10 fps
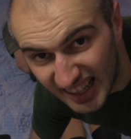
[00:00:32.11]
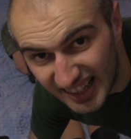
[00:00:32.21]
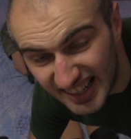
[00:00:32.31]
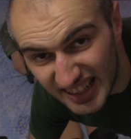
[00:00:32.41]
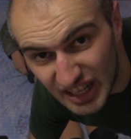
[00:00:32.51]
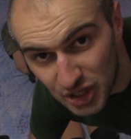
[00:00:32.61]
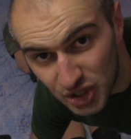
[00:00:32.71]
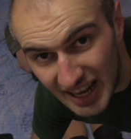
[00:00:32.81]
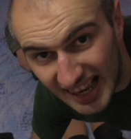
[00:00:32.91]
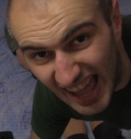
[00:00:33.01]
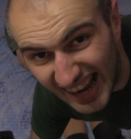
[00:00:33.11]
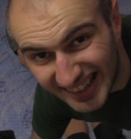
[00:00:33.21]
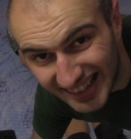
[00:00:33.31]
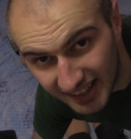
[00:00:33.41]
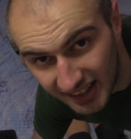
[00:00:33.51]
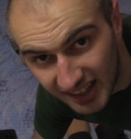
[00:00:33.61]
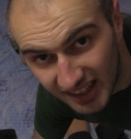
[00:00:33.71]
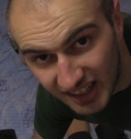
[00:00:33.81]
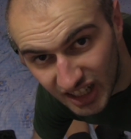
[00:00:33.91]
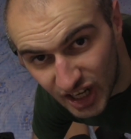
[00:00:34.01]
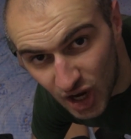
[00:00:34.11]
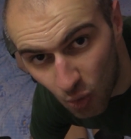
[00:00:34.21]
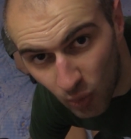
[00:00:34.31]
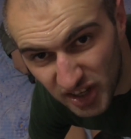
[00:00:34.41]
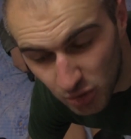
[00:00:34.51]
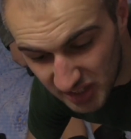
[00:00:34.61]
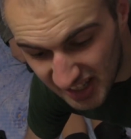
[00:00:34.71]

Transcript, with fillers: This is real acting. When you